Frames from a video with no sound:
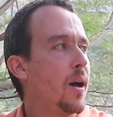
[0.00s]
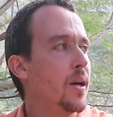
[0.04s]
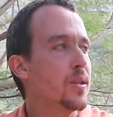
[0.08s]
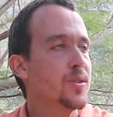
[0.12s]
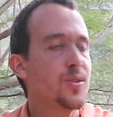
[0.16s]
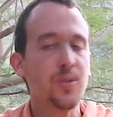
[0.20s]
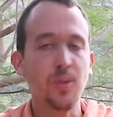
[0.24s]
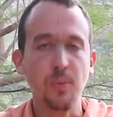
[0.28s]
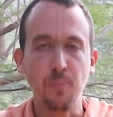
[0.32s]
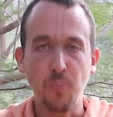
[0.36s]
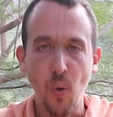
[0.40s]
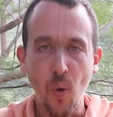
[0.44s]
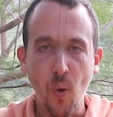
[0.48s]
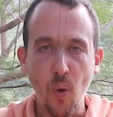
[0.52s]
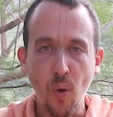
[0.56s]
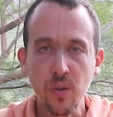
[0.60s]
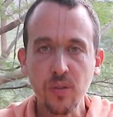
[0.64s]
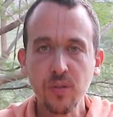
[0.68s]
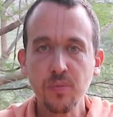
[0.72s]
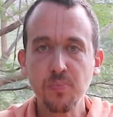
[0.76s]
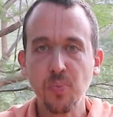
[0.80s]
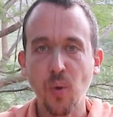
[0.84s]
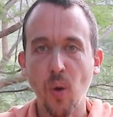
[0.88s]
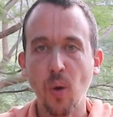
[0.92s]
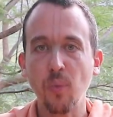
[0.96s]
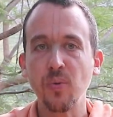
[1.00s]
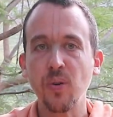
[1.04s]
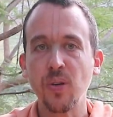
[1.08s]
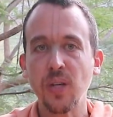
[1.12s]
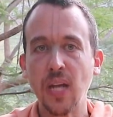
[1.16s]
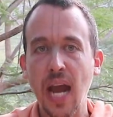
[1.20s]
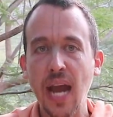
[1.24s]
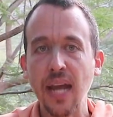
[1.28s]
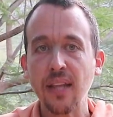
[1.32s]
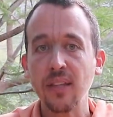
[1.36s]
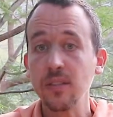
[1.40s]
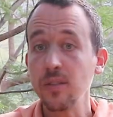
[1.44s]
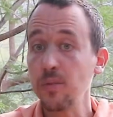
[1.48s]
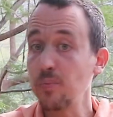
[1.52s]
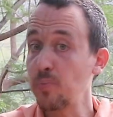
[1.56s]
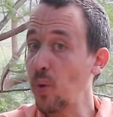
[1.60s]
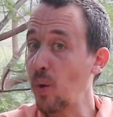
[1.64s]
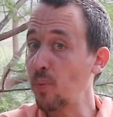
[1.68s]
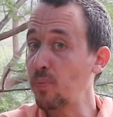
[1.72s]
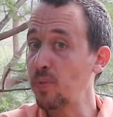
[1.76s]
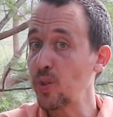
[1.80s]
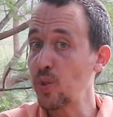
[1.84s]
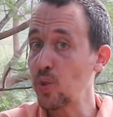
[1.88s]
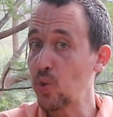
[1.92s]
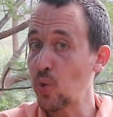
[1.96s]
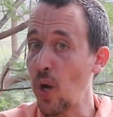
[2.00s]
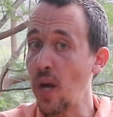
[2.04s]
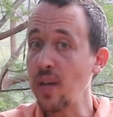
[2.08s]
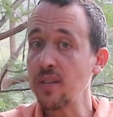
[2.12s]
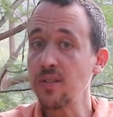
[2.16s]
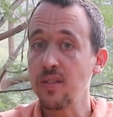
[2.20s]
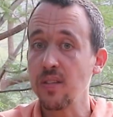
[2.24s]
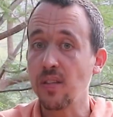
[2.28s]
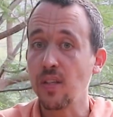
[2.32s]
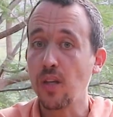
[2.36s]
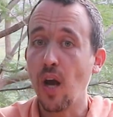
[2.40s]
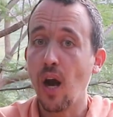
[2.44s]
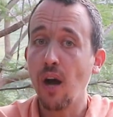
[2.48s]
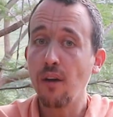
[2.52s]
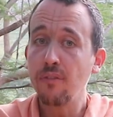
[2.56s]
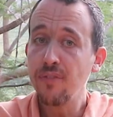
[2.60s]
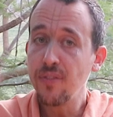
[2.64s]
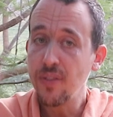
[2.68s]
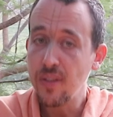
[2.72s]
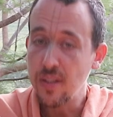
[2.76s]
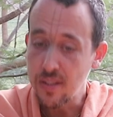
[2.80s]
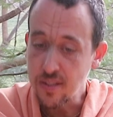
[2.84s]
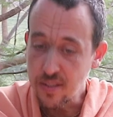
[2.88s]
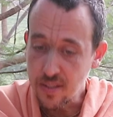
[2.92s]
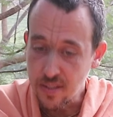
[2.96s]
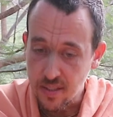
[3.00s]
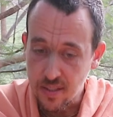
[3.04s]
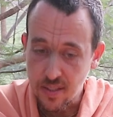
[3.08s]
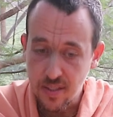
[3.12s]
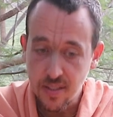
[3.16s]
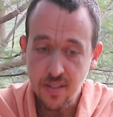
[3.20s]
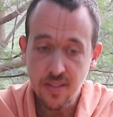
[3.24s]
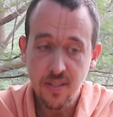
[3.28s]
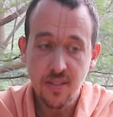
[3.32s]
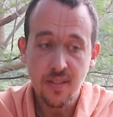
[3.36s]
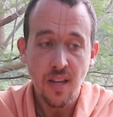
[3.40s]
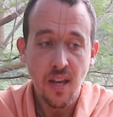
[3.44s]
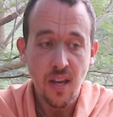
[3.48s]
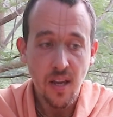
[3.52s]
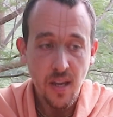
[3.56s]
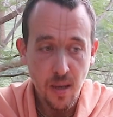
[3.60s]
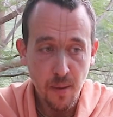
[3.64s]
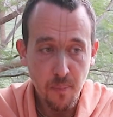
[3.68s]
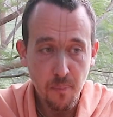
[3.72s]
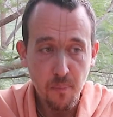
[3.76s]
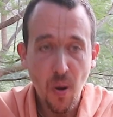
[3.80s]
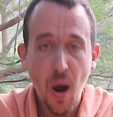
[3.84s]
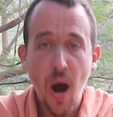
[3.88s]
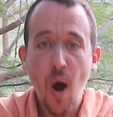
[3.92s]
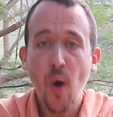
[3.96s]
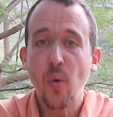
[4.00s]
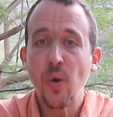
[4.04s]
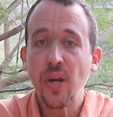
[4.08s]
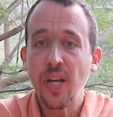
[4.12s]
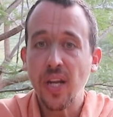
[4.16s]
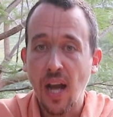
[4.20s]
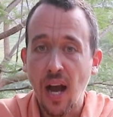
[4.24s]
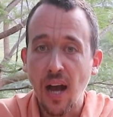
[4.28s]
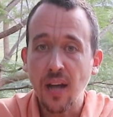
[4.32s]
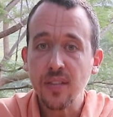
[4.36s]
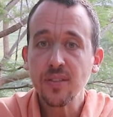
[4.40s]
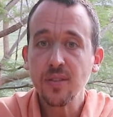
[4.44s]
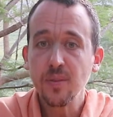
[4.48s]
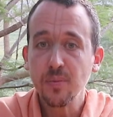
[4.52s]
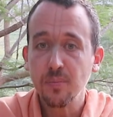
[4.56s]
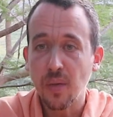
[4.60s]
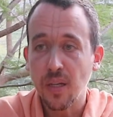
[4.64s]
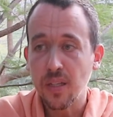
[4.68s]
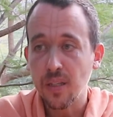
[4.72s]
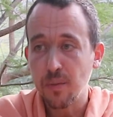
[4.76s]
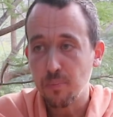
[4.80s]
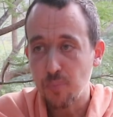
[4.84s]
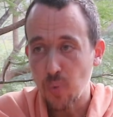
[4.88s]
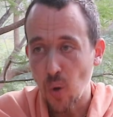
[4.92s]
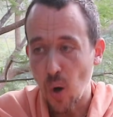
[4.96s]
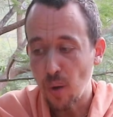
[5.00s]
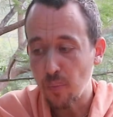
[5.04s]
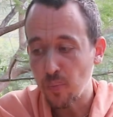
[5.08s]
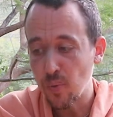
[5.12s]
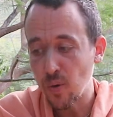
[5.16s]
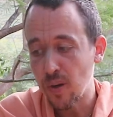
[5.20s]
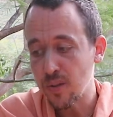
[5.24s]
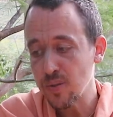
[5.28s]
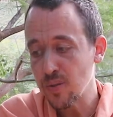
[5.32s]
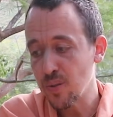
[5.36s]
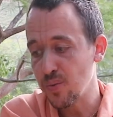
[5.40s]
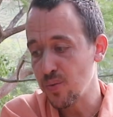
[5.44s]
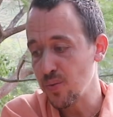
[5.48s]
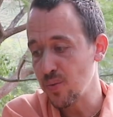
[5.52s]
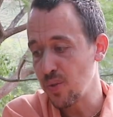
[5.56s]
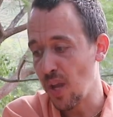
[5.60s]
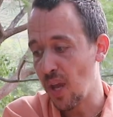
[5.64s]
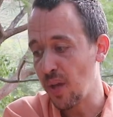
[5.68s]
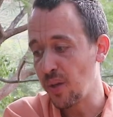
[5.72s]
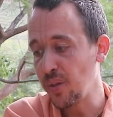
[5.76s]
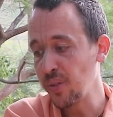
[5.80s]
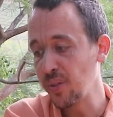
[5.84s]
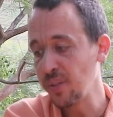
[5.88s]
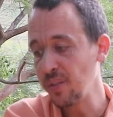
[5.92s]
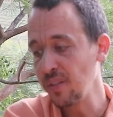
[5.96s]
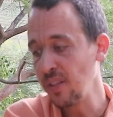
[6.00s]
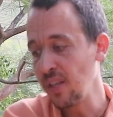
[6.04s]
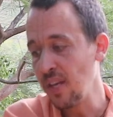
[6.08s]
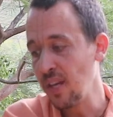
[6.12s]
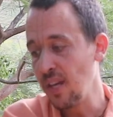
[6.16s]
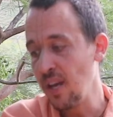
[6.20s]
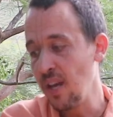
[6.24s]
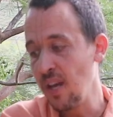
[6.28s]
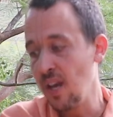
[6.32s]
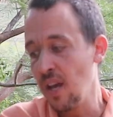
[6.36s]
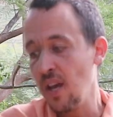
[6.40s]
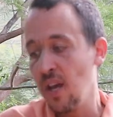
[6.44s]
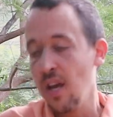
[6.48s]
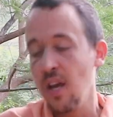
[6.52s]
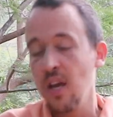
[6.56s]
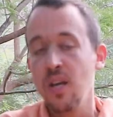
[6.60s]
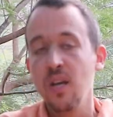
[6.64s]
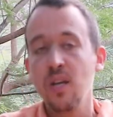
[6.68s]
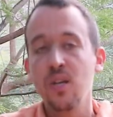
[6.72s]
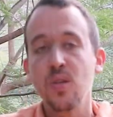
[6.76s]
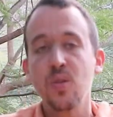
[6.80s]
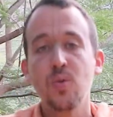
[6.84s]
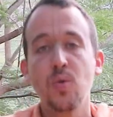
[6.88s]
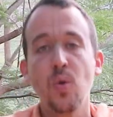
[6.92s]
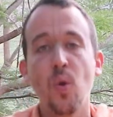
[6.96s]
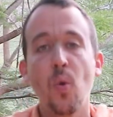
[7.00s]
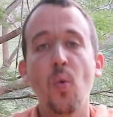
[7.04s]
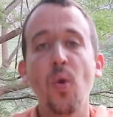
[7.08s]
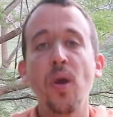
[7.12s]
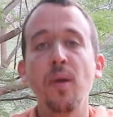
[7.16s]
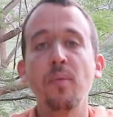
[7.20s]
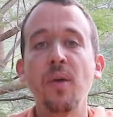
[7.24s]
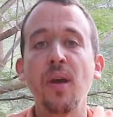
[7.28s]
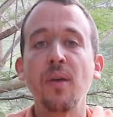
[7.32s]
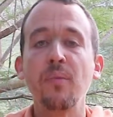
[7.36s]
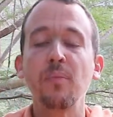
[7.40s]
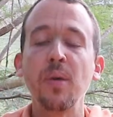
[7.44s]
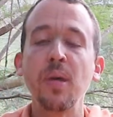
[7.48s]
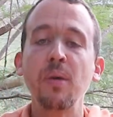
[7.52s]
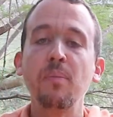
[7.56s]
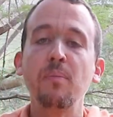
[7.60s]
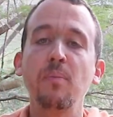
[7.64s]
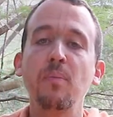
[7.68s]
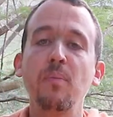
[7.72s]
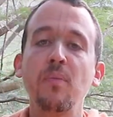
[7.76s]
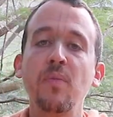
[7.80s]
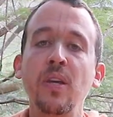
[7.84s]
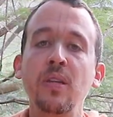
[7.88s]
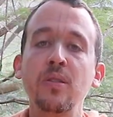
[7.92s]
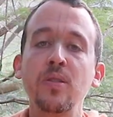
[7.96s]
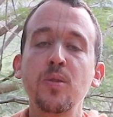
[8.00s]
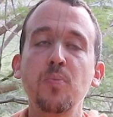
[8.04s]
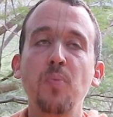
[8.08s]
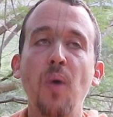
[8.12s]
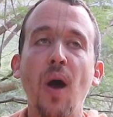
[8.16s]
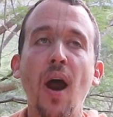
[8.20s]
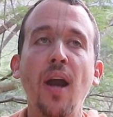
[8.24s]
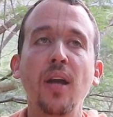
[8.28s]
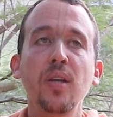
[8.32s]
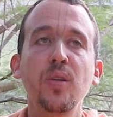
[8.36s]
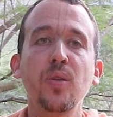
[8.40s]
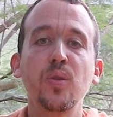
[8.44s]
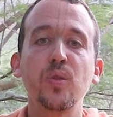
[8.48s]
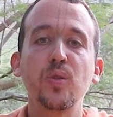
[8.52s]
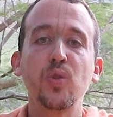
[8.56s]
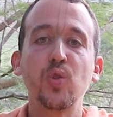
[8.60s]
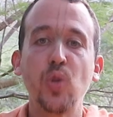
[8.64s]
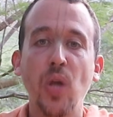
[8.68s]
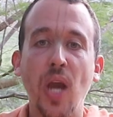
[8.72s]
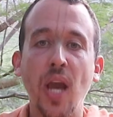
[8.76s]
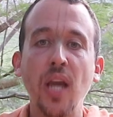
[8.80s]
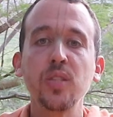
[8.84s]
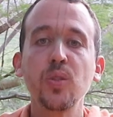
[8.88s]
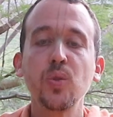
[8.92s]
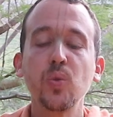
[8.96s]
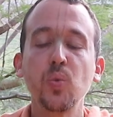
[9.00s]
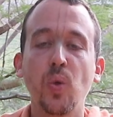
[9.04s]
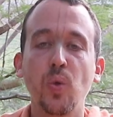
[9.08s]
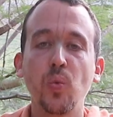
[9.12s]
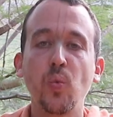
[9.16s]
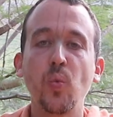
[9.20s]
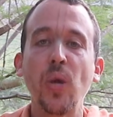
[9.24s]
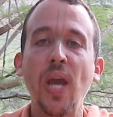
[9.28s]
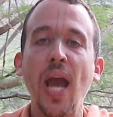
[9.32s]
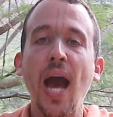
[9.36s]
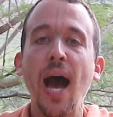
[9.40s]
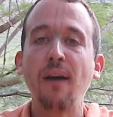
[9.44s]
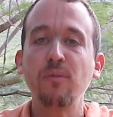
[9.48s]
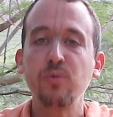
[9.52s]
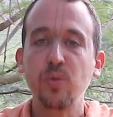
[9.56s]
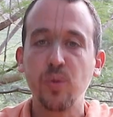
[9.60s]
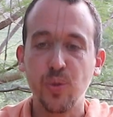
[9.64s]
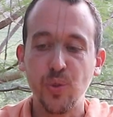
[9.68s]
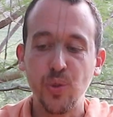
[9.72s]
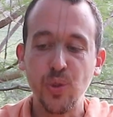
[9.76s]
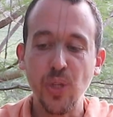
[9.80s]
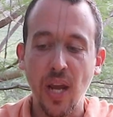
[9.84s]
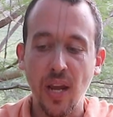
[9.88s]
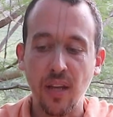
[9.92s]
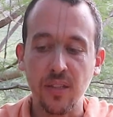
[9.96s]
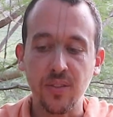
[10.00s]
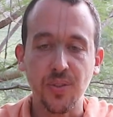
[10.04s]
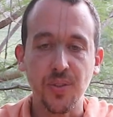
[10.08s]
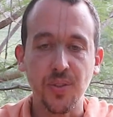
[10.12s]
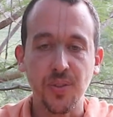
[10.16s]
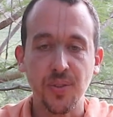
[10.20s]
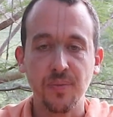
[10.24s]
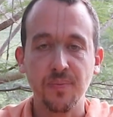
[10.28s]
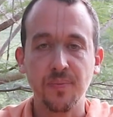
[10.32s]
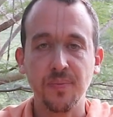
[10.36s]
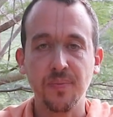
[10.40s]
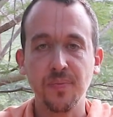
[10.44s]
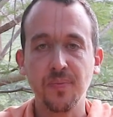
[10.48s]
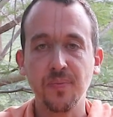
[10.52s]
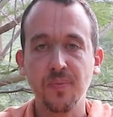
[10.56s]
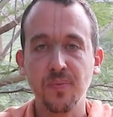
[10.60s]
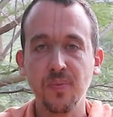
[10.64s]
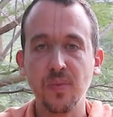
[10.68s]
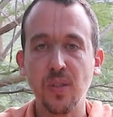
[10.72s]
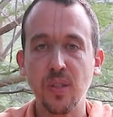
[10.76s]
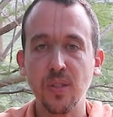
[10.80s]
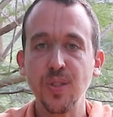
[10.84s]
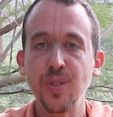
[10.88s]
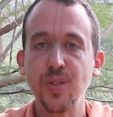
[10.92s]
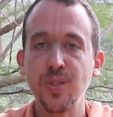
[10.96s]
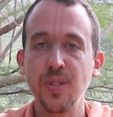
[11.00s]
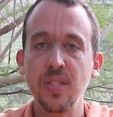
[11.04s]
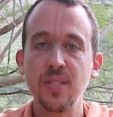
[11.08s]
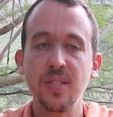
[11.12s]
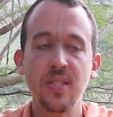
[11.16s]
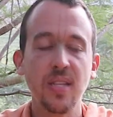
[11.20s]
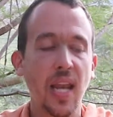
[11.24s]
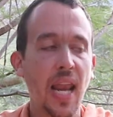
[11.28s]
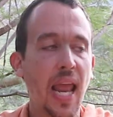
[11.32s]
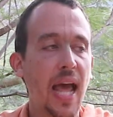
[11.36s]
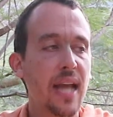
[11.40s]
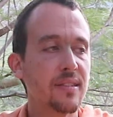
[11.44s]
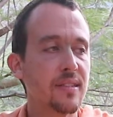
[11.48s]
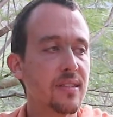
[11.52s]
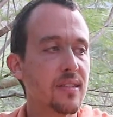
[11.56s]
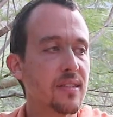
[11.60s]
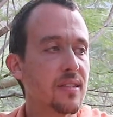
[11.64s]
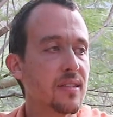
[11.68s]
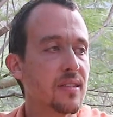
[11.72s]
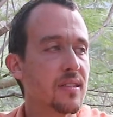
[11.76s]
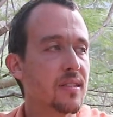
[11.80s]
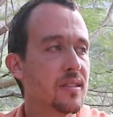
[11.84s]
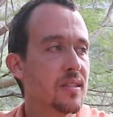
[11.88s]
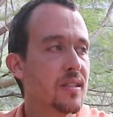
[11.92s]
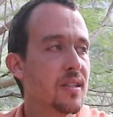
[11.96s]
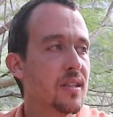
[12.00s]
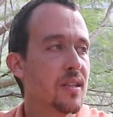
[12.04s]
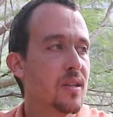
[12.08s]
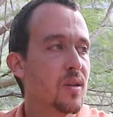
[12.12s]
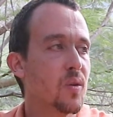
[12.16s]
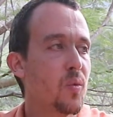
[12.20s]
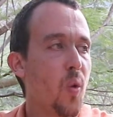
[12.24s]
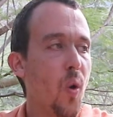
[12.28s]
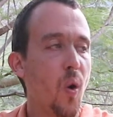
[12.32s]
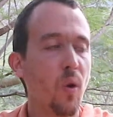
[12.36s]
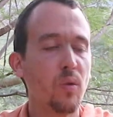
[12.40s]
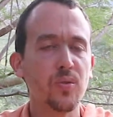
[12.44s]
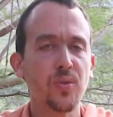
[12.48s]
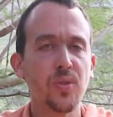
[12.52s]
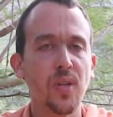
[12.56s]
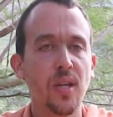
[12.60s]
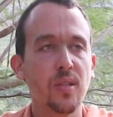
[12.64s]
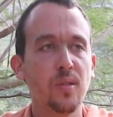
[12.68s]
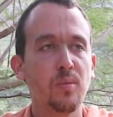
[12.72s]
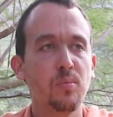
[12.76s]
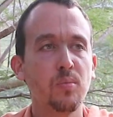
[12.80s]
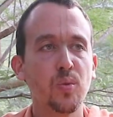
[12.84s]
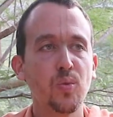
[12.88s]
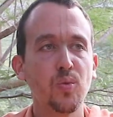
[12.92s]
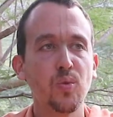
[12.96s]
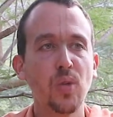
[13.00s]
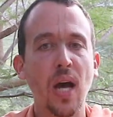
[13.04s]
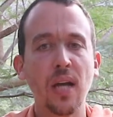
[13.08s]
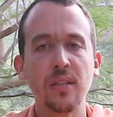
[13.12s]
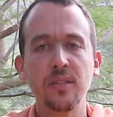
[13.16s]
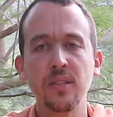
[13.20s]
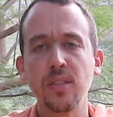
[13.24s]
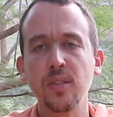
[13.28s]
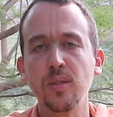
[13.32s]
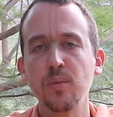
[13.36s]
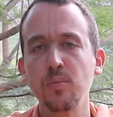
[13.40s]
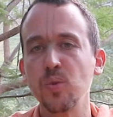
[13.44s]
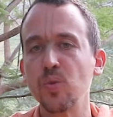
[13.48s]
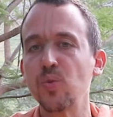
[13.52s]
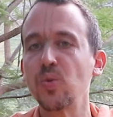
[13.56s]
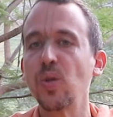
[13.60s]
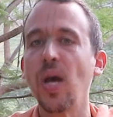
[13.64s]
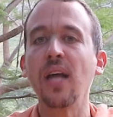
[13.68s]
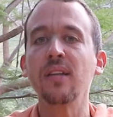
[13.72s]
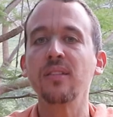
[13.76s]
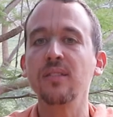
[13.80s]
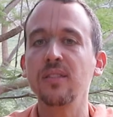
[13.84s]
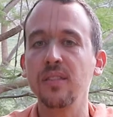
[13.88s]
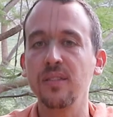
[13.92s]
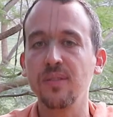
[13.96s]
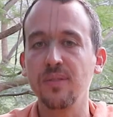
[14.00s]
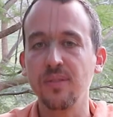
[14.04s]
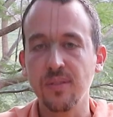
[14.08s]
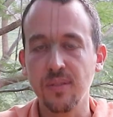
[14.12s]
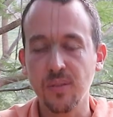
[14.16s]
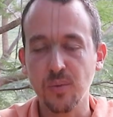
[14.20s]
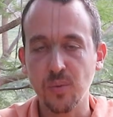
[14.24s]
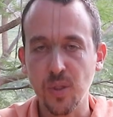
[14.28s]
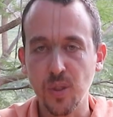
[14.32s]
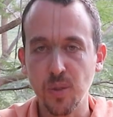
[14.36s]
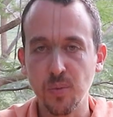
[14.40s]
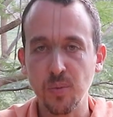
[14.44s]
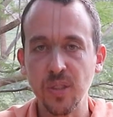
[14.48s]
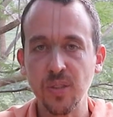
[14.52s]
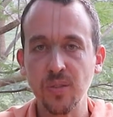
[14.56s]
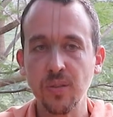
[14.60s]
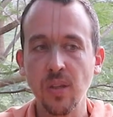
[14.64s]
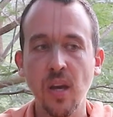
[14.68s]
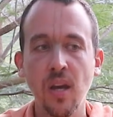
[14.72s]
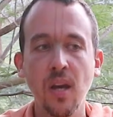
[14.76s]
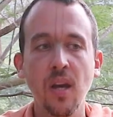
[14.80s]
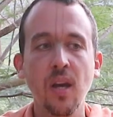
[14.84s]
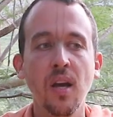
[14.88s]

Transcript: support, proper guidance, proper trust and confidence that is empowering us by the proper association. So we may be inspired to change what we have to change. There's this Latin quote, said, mutatis mutandis, which means